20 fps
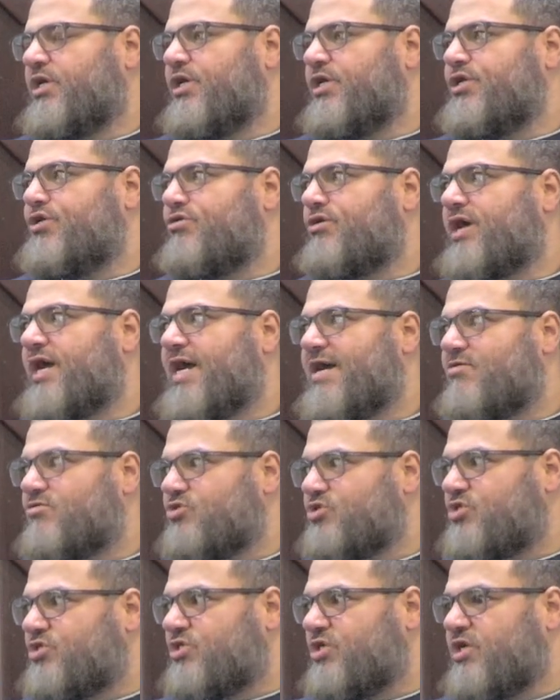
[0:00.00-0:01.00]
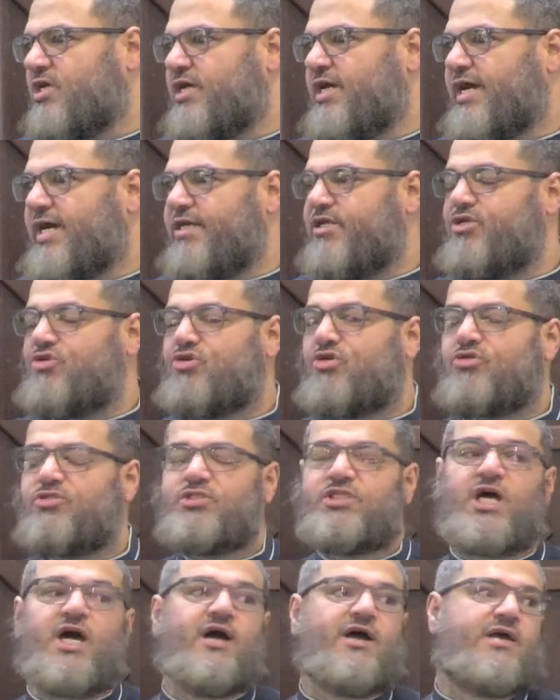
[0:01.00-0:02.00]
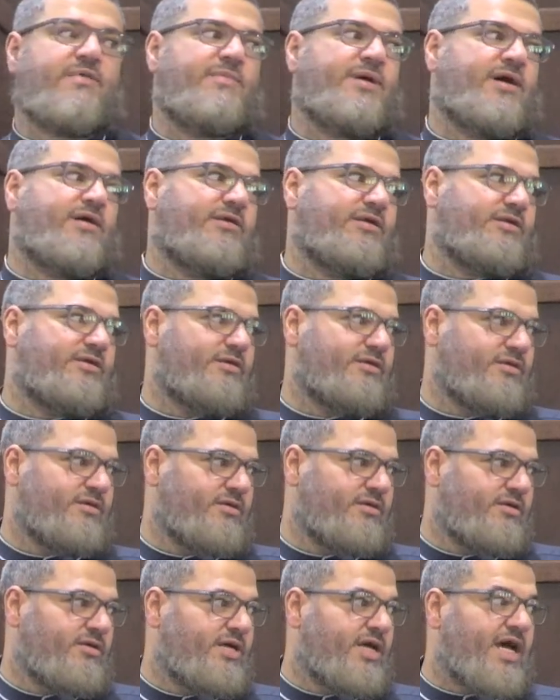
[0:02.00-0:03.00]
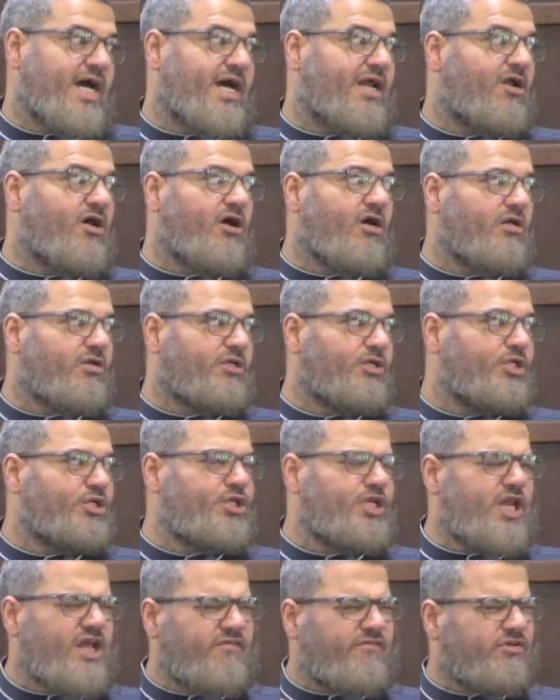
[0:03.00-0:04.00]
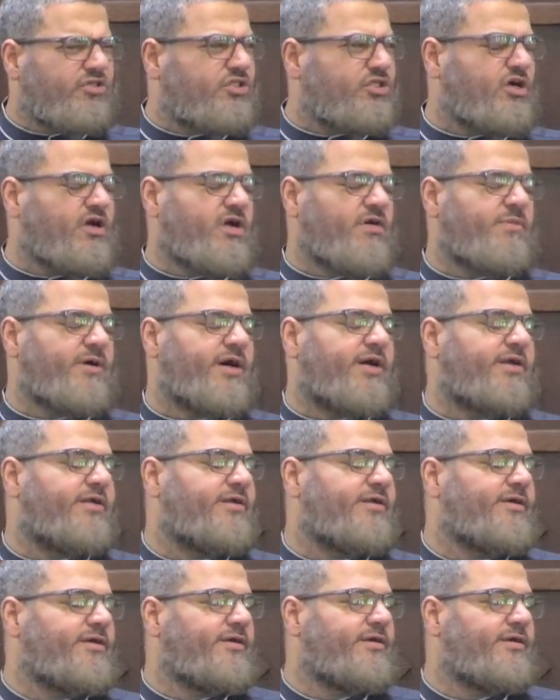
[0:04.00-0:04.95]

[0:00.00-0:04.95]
in your house, and you don't talk about it at all. You never talk about it.